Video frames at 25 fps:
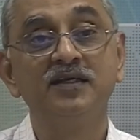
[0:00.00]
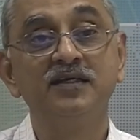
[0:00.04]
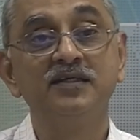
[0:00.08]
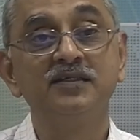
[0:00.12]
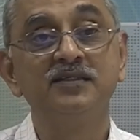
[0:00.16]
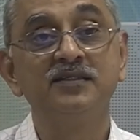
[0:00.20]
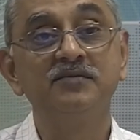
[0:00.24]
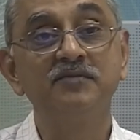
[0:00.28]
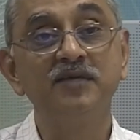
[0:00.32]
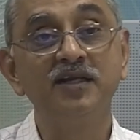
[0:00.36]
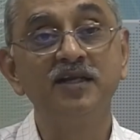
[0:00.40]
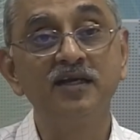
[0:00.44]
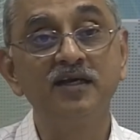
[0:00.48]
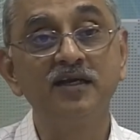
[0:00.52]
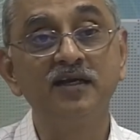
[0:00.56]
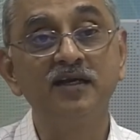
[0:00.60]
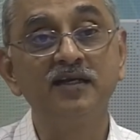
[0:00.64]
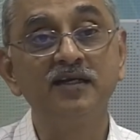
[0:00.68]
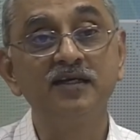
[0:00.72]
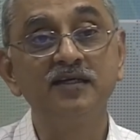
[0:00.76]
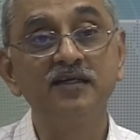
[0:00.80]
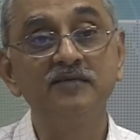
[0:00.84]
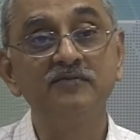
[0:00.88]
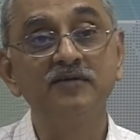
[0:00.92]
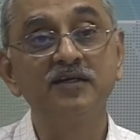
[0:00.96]

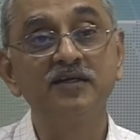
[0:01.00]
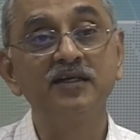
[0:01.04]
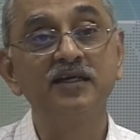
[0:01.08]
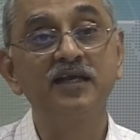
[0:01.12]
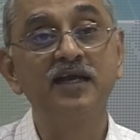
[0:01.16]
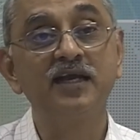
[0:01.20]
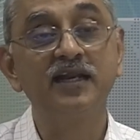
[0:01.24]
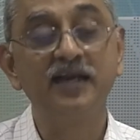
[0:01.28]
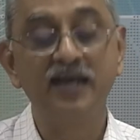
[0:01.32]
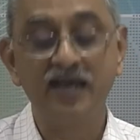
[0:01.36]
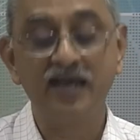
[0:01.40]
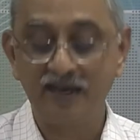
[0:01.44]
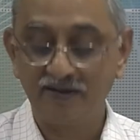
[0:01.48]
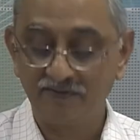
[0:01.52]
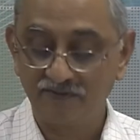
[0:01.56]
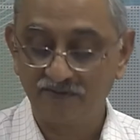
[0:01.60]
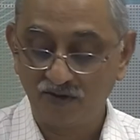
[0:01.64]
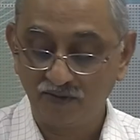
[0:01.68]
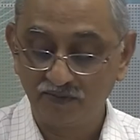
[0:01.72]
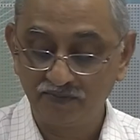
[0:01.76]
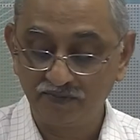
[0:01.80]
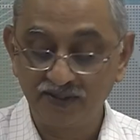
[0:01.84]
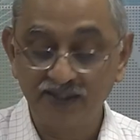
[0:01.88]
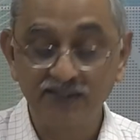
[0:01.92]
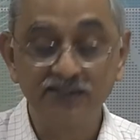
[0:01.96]
Similarly, one can have
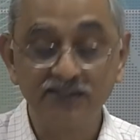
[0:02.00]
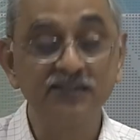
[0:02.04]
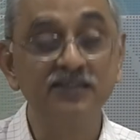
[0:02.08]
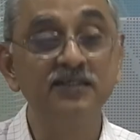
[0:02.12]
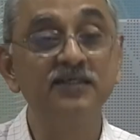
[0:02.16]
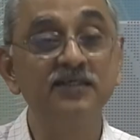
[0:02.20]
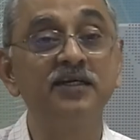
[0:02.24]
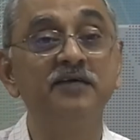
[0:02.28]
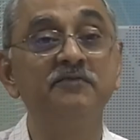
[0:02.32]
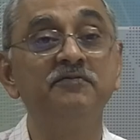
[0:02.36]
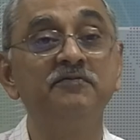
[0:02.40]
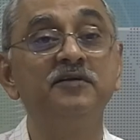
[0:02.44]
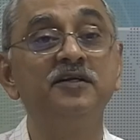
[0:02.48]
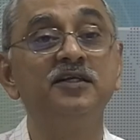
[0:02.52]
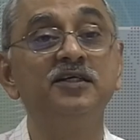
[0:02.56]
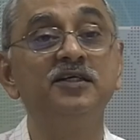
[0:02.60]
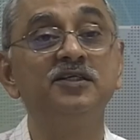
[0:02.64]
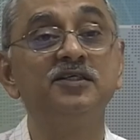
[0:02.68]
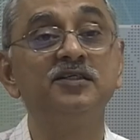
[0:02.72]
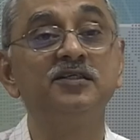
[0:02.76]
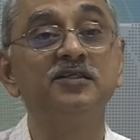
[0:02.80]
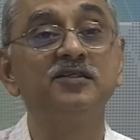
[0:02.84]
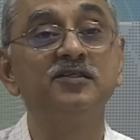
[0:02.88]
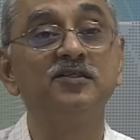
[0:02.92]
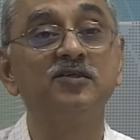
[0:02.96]
operational
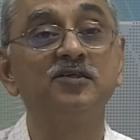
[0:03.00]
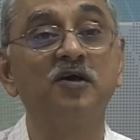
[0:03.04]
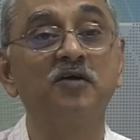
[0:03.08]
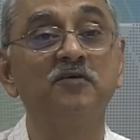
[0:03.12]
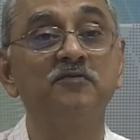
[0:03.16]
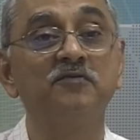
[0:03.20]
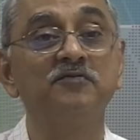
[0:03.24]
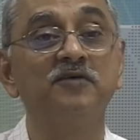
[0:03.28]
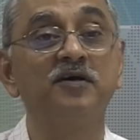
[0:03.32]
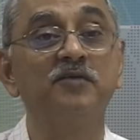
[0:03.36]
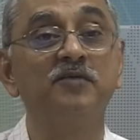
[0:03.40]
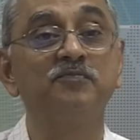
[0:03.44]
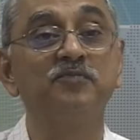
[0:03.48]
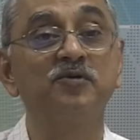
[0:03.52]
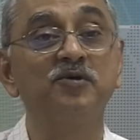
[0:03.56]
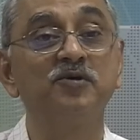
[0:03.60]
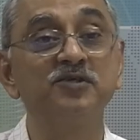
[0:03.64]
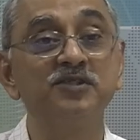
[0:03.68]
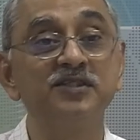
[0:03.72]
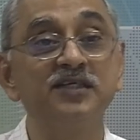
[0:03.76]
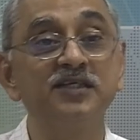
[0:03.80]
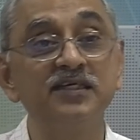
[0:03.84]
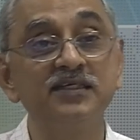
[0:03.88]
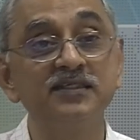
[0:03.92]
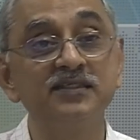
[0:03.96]
definitions of a
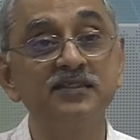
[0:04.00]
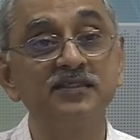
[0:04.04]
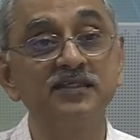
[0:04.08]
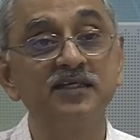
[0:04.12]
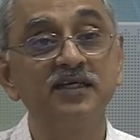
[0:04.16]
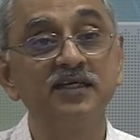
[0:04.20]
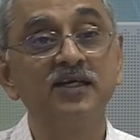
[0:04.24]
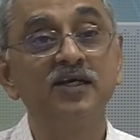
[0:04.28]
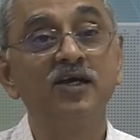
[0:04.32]
process,